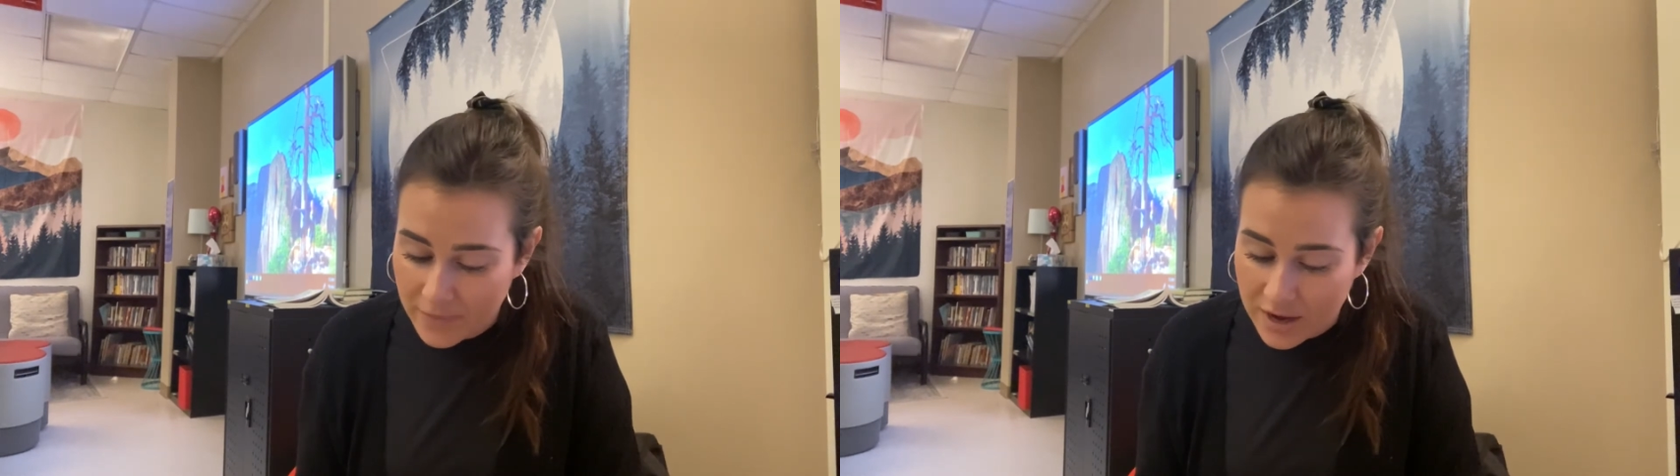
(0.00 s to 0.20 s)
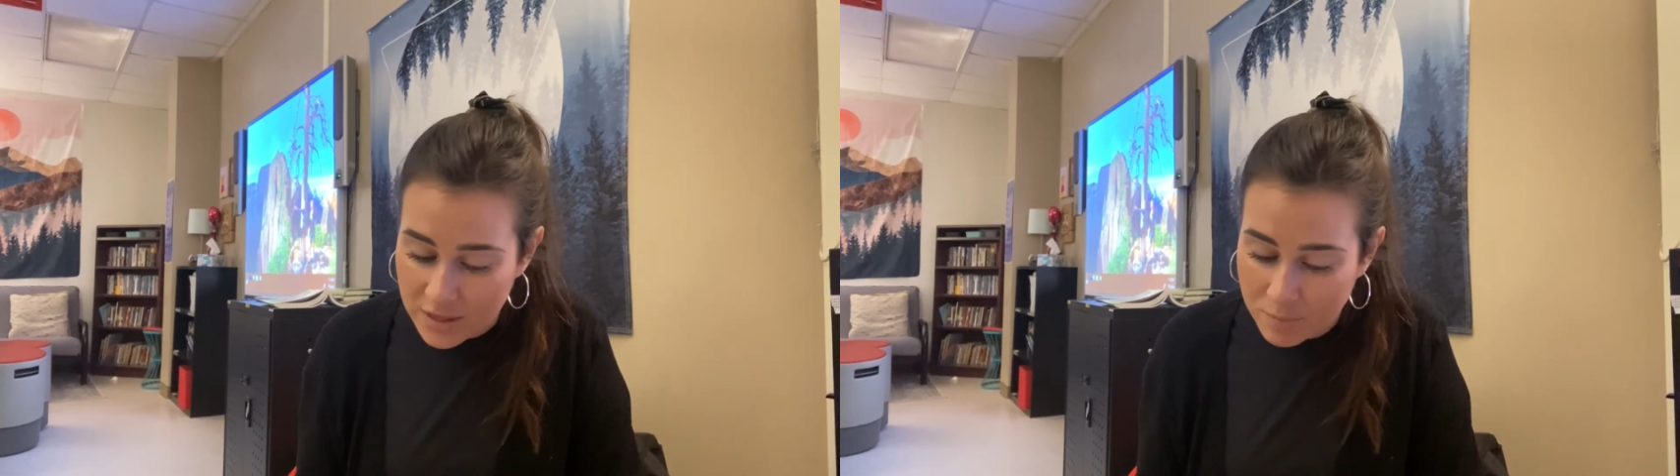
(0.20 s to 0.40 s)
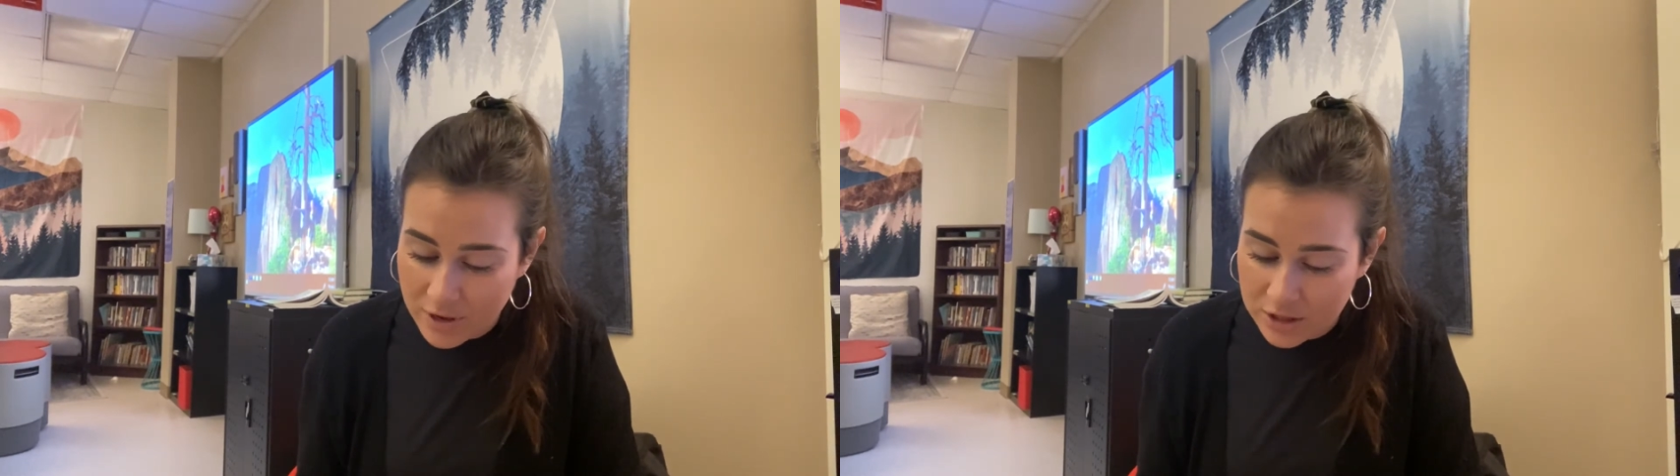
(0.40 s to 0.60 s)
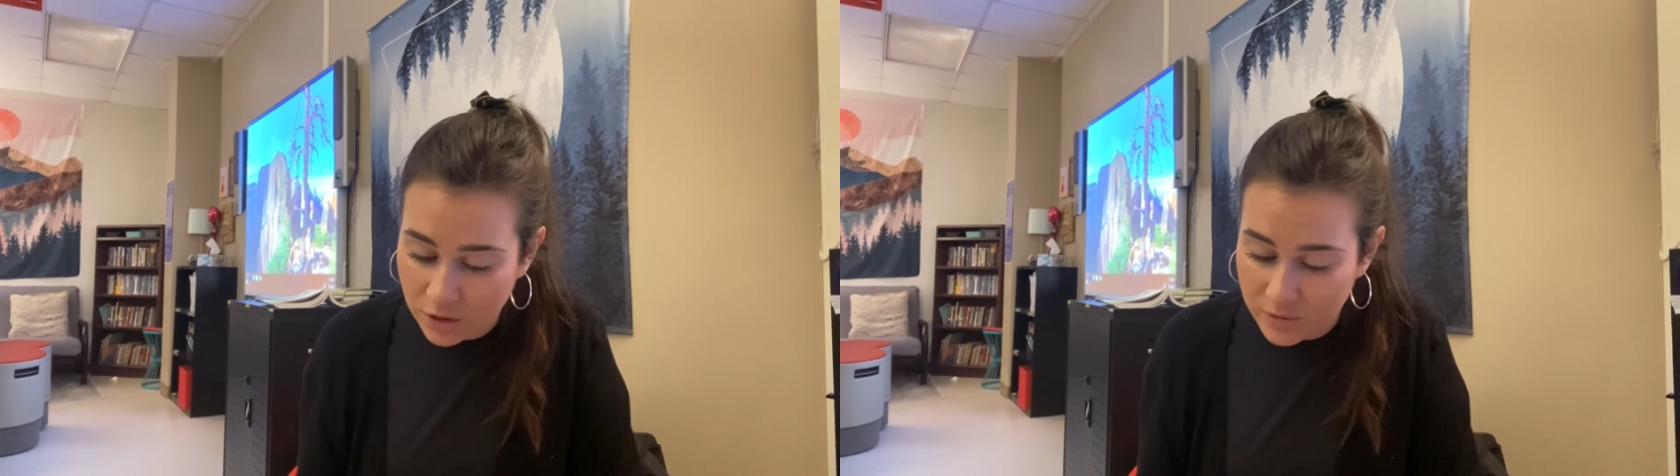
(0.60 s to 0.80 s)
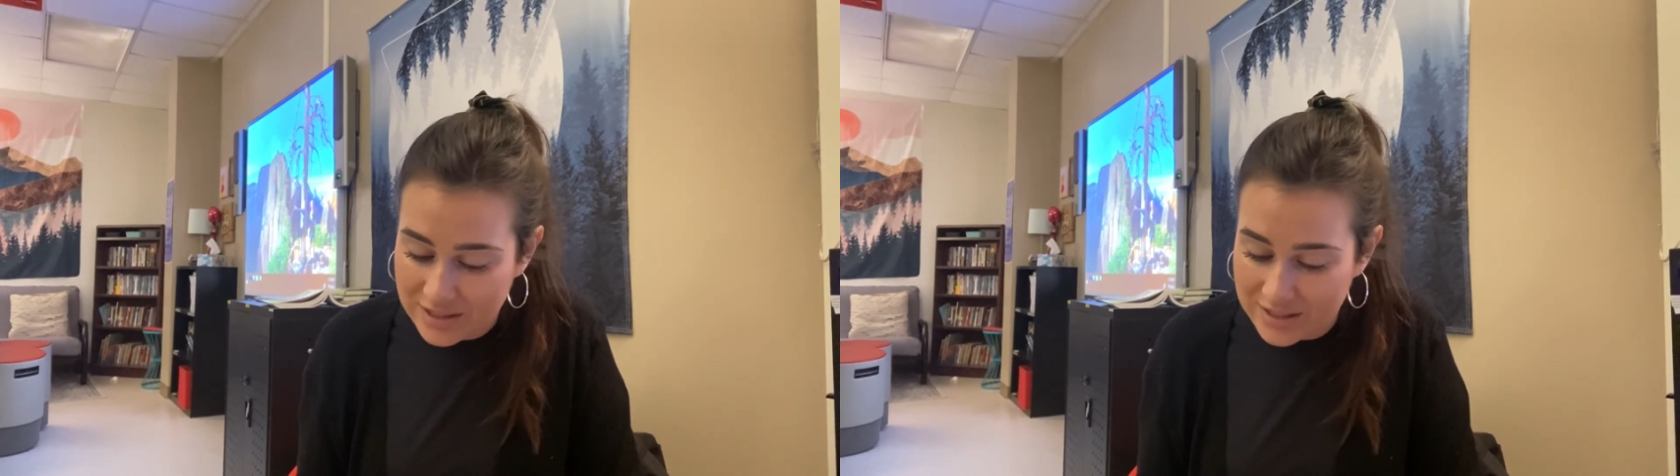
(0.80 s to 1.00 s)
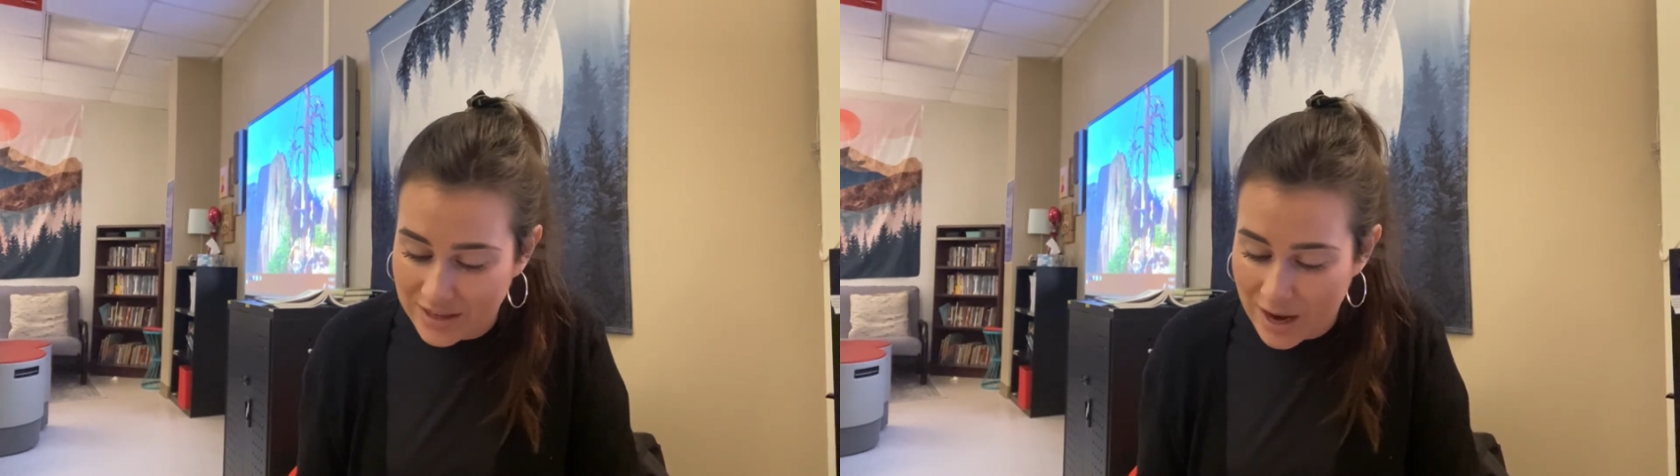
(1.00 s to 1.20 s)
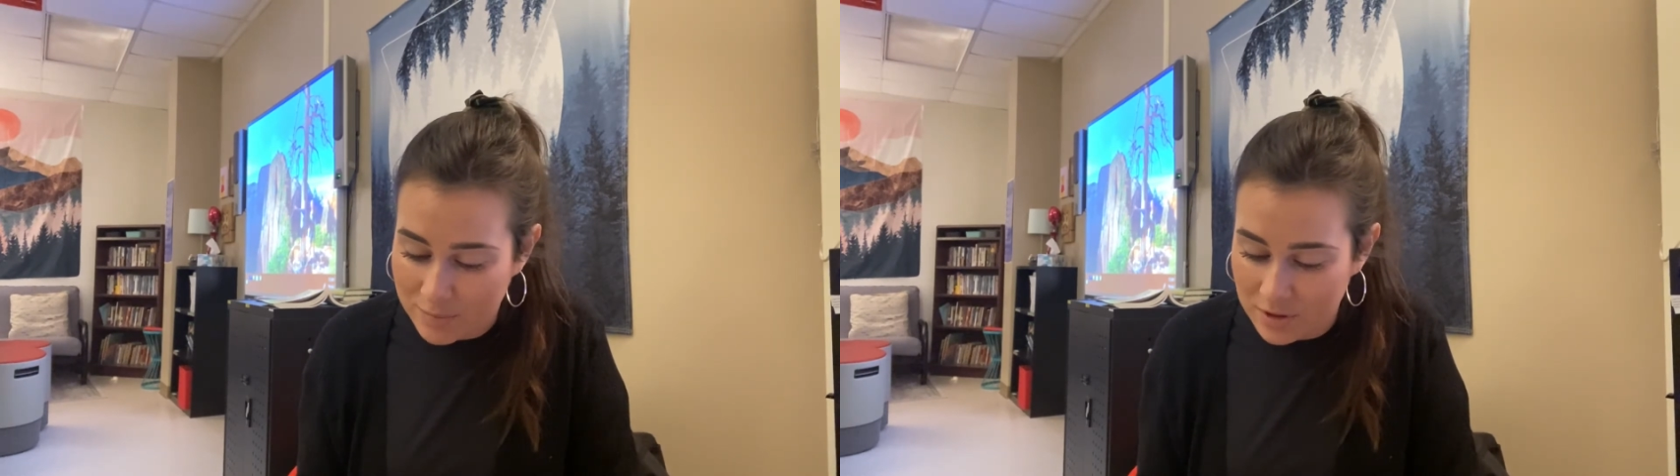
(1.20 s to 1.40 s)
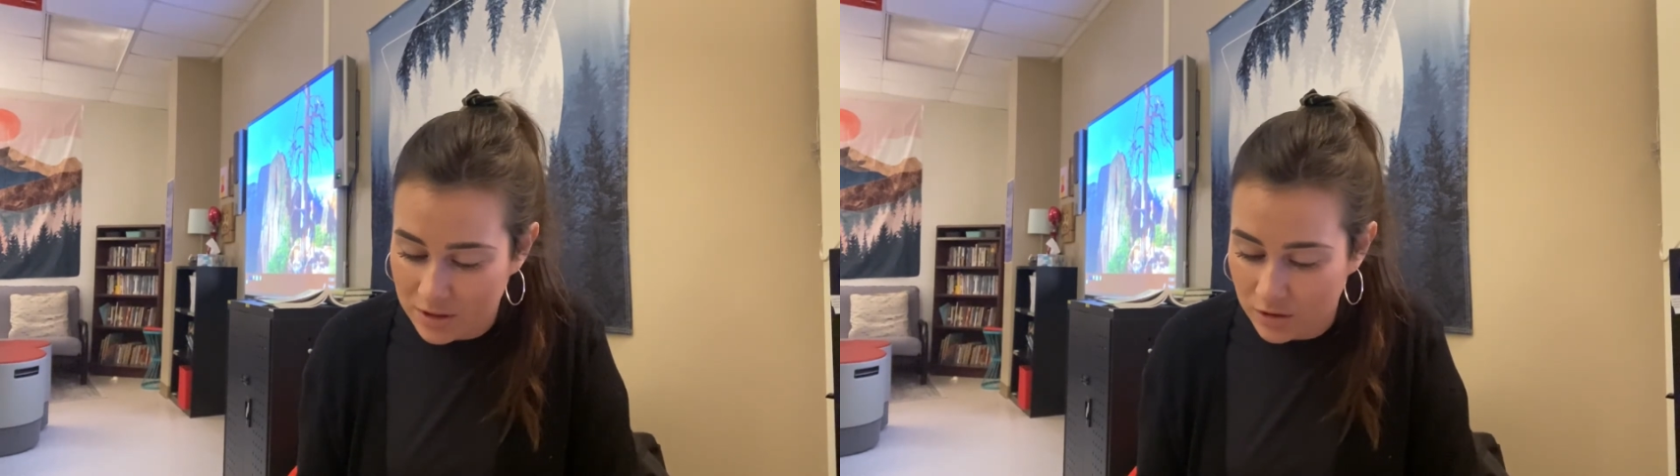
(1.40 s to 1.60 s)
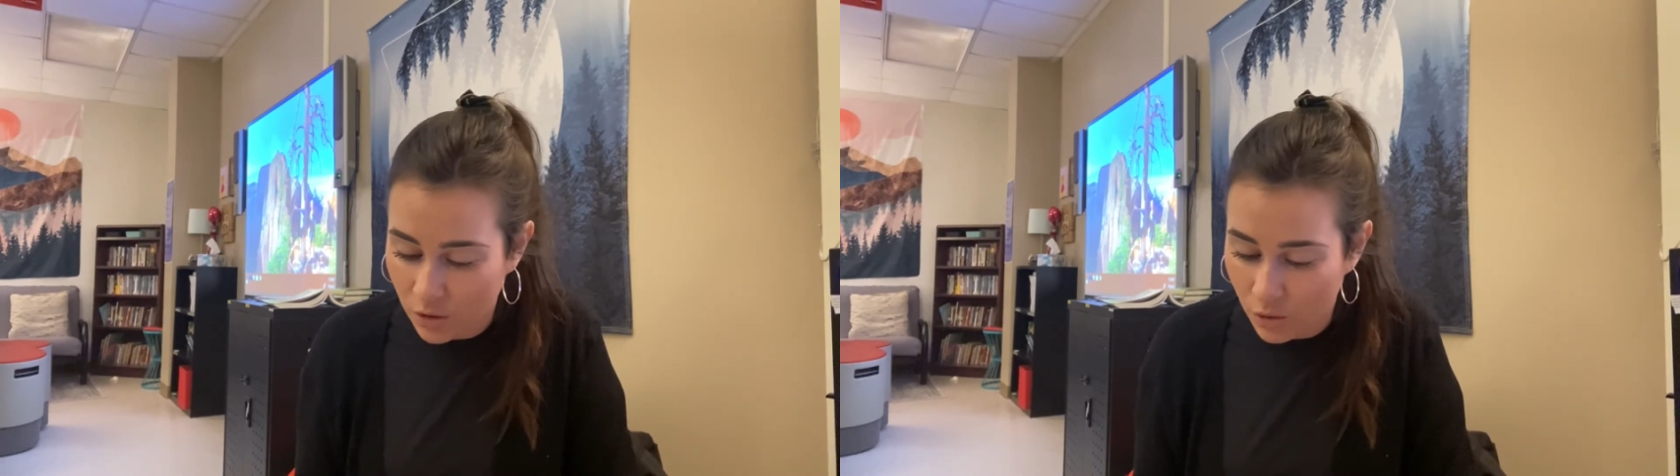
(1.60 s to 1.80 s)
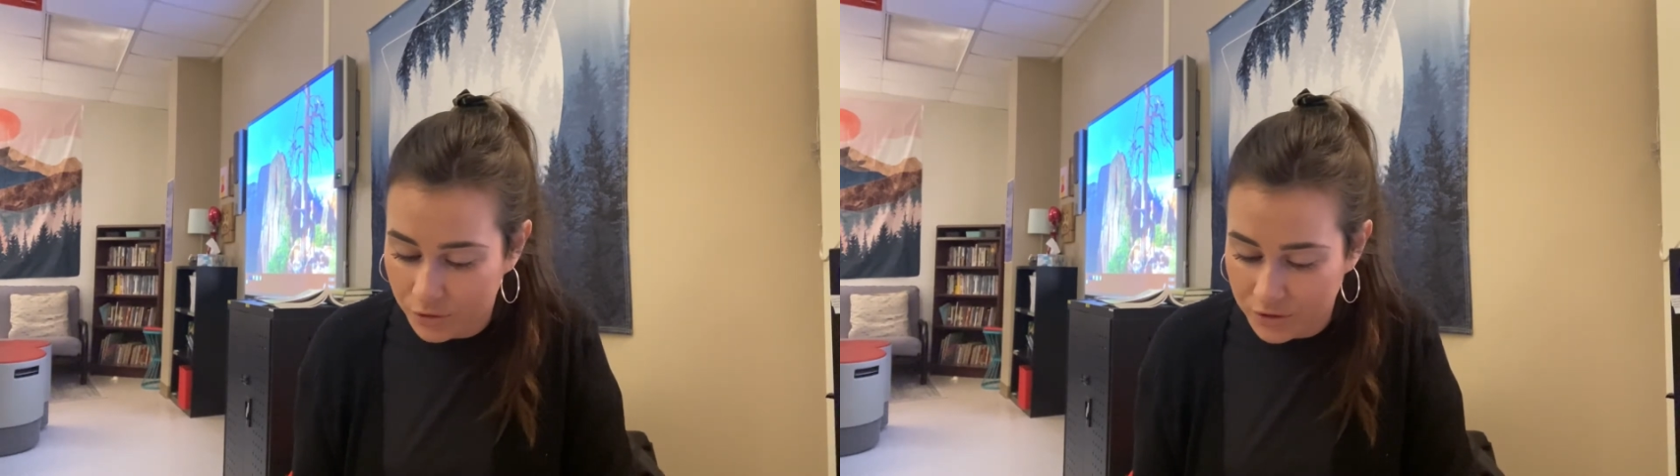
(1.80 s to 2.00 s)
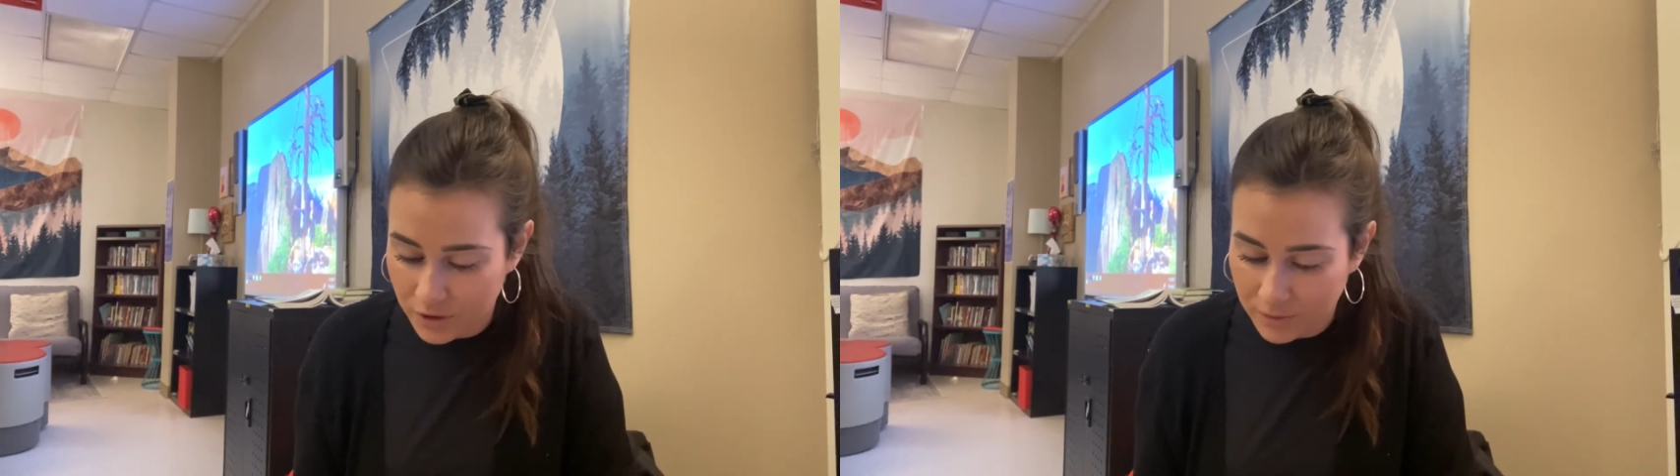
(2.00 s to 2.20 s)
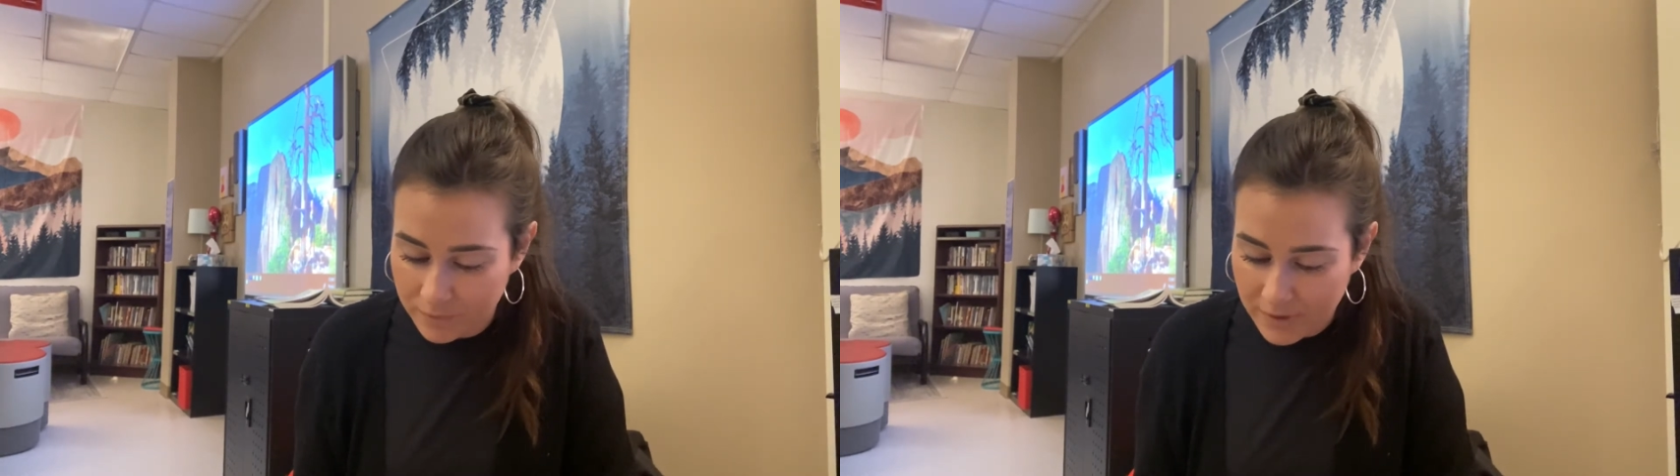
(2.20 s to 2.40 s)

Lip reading: and the pistol was snapped into the holster.